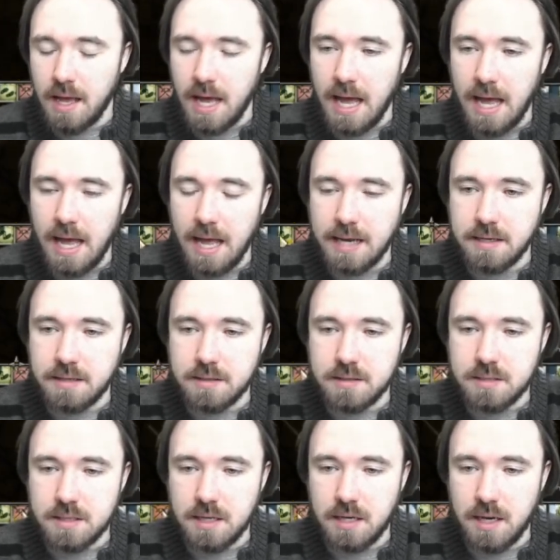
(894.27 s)

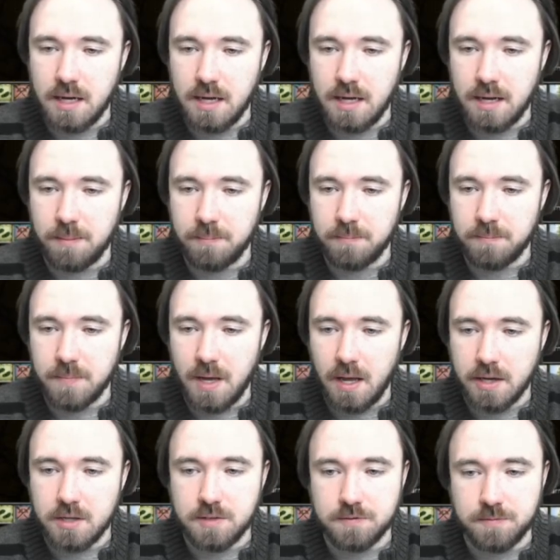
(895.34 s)
and I
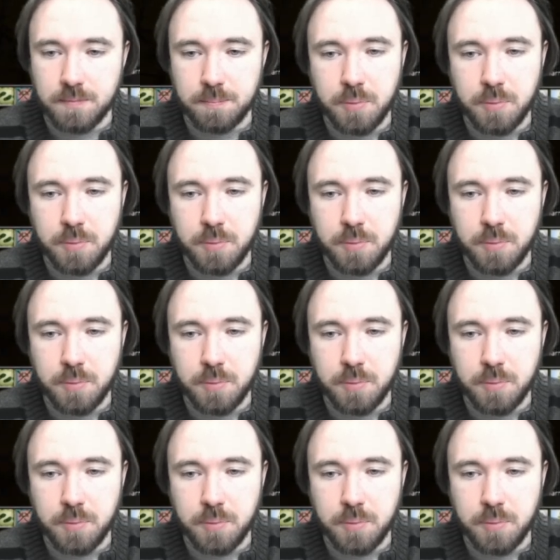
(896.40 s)
could have